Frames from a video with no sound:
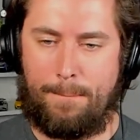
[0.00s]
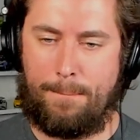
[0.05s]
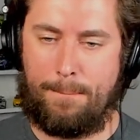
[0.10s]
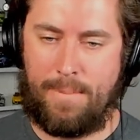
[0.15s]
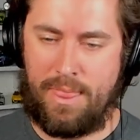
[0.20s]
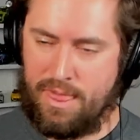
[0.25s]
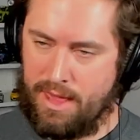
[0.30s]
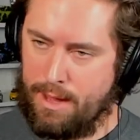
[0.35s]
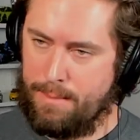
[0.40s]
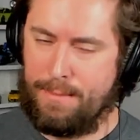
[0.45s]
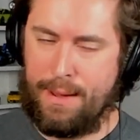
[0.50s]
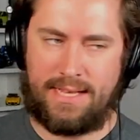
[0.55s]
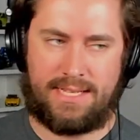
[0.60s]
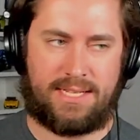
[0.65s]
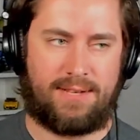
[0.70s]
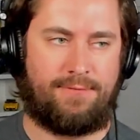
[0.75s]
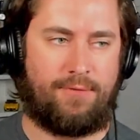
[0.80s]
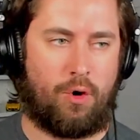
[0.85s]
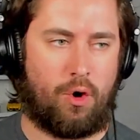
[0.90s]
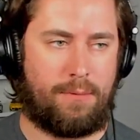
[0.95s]
the
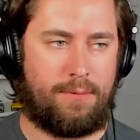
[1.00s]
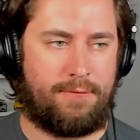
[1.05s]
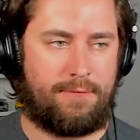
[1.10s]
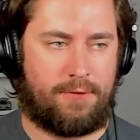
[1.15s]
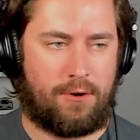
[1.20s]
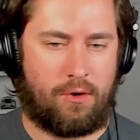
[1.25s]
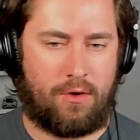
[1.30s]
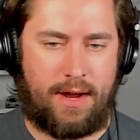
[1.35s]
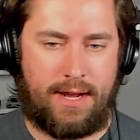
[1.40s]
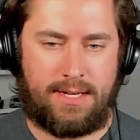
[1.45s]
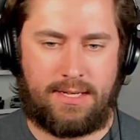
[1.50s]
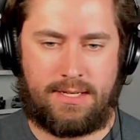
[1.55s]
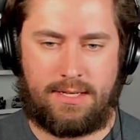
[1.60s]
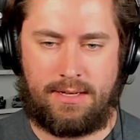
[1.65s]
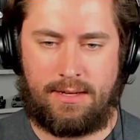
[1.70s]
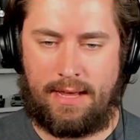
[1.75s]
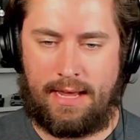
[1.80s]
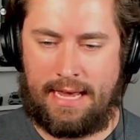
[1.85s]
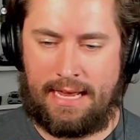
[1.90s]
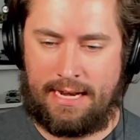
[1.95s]
best form of correct,
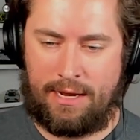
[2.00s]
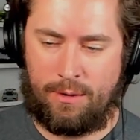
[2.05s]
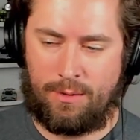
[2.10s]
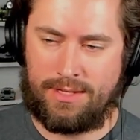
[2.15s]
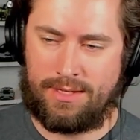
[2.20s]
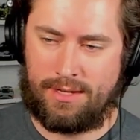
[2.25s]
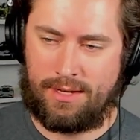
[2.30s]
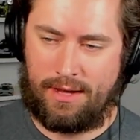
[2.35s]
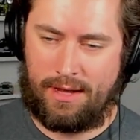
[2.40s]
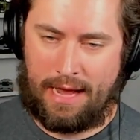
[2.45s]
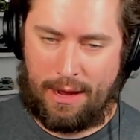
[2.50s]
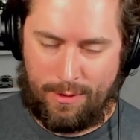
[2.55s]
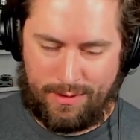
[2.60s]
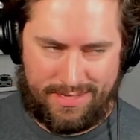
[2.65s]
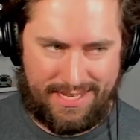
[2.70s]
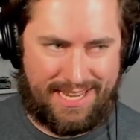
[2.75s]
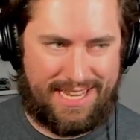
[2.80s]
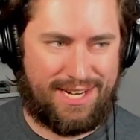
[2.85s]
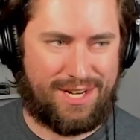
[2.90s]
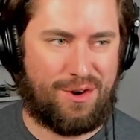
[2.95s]
and I
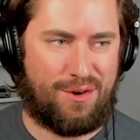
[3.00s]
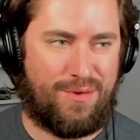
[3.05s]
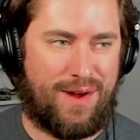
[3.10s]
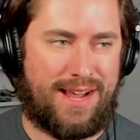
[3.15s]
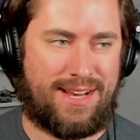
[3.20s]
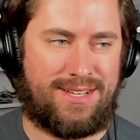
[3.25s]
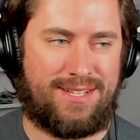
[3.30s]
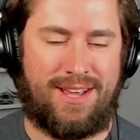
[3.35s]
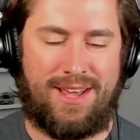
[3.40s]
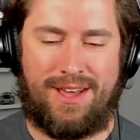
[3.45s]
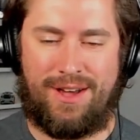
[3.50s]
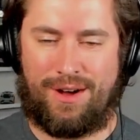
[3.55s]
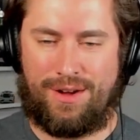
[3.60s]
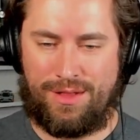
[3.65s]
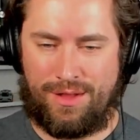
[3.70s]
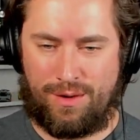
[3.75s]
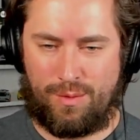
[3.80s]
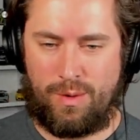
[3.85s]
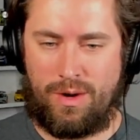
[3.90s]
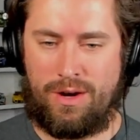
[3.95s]
was incorrect
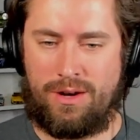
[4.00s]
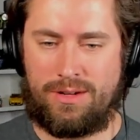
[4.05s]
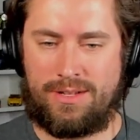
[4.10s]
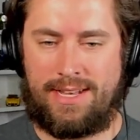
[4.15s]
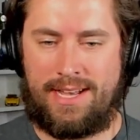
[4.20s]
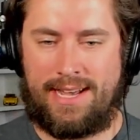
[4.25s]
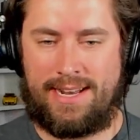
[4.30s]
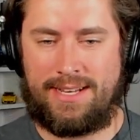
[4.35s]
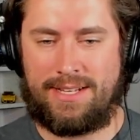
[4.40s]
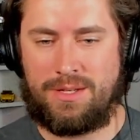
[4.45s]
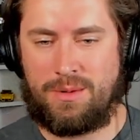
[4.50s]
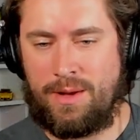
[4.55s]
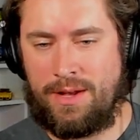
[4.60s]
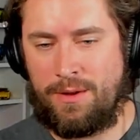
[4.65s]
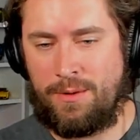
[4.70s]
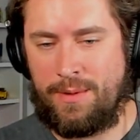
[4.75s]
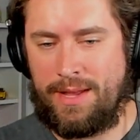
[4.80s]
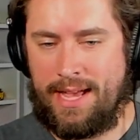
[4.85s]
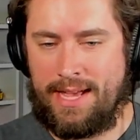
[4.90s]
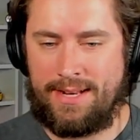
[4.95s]
on the wrong side as
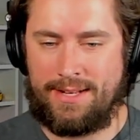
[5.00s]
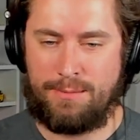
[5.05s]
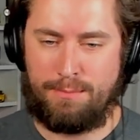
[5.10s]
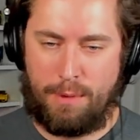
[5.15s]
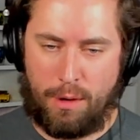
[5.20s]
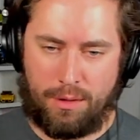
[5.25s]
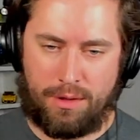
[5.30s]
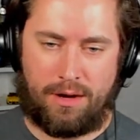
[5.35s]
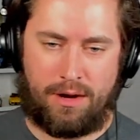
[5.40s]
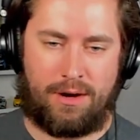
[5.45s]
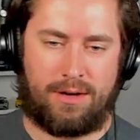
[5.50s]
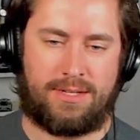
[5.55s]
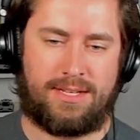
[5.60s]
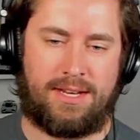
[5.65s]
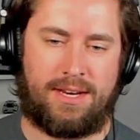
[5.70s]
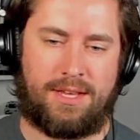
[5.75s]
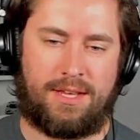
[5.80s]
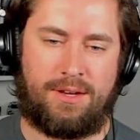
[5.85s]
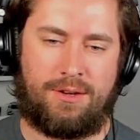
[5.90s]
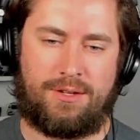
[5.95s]
well. We had both cars
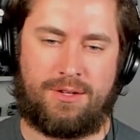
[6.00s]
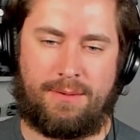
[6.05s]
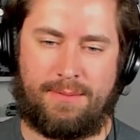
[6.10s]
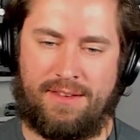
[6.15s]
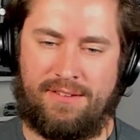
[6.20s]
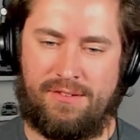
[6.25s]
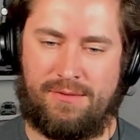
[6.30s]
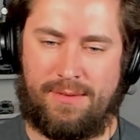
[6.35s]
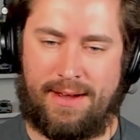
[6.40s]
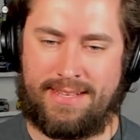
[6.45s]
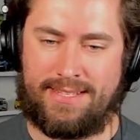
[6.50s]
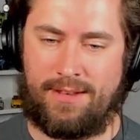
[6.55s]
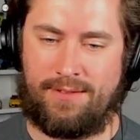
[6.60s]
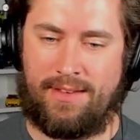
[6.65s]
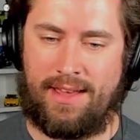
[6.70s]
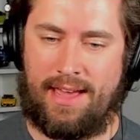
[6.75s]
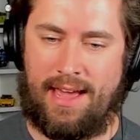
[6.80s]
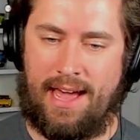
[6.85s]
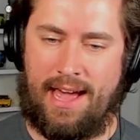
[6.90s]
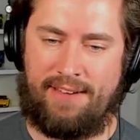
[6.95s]
into Q2. I'm giving myself
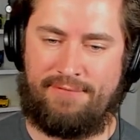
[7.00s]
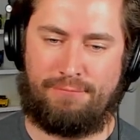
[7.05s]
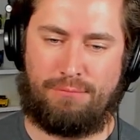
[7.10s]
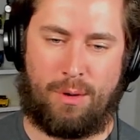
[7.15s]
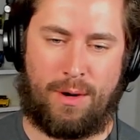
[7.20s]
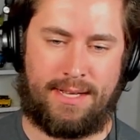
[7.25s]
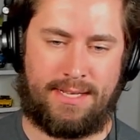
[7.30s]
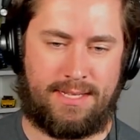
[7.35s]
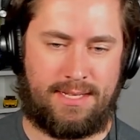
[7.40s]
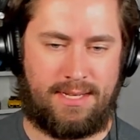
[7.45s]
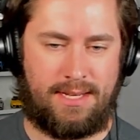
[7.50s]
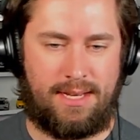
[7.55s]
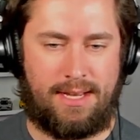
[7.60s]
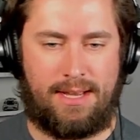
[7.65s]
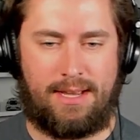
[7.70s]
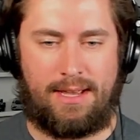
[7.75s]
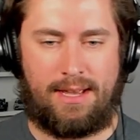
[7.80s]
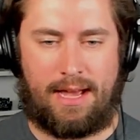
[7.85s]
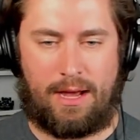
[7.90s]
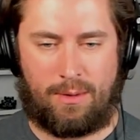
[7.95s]
a half point.
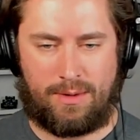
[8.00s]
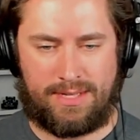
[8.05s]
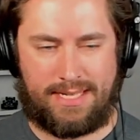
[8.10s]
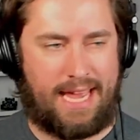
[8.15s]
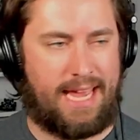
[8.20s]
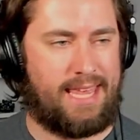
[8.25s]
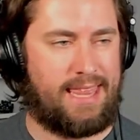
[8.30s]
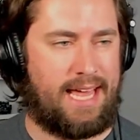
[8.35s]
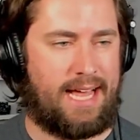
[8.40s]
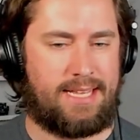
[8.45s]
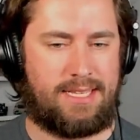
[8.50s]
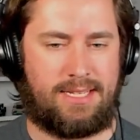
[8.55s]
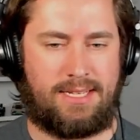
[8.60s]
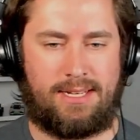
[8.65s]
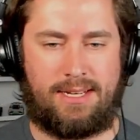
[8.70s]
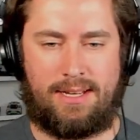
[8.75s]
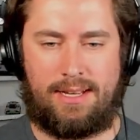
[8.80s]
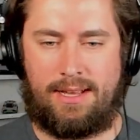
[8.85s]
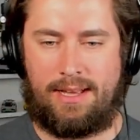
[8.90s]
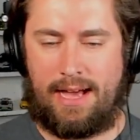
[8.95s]
I will take that.
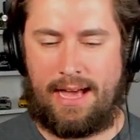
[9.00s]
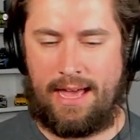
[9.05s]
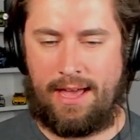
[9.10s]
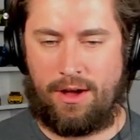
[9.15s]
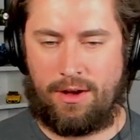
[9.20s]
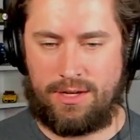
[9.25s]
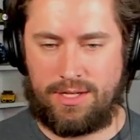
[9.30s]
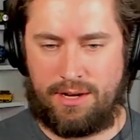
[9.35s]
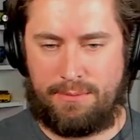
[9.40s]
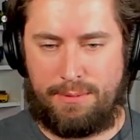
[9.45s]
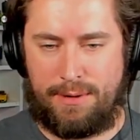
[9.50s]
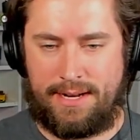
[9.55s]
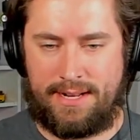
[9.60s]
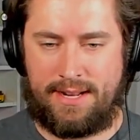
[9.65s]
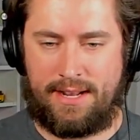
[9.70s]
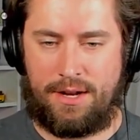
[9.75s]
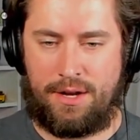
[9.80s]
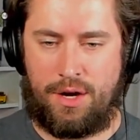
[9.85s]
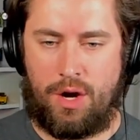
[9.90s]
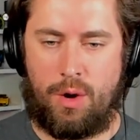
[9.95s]
I also
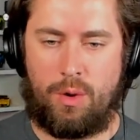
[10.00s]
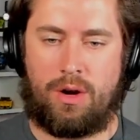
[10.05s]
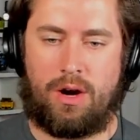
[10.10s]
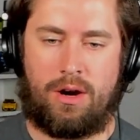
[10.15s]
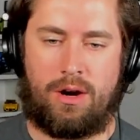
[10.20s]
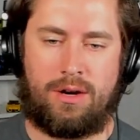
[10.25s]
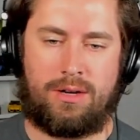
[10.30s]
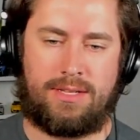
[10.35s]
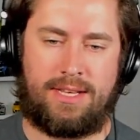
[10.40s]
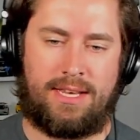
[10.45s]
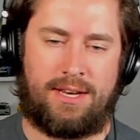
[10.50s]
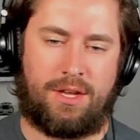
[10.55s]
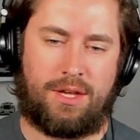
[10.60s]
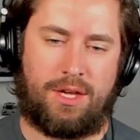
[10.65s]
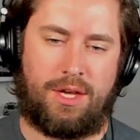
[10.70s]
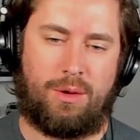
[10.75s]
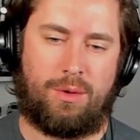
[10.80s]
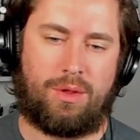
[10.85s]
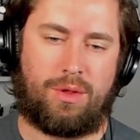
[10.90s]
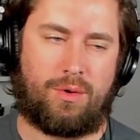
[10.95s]
predicted no cars into
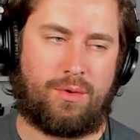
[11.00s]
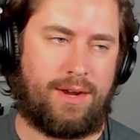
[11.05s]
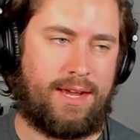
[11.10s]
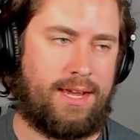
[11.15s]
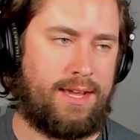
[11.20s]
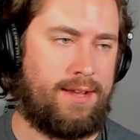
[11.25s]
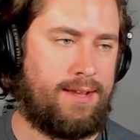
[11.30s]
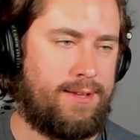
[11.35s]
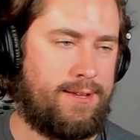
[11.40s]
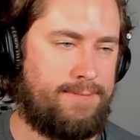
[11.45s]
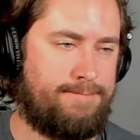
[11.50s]
Q3.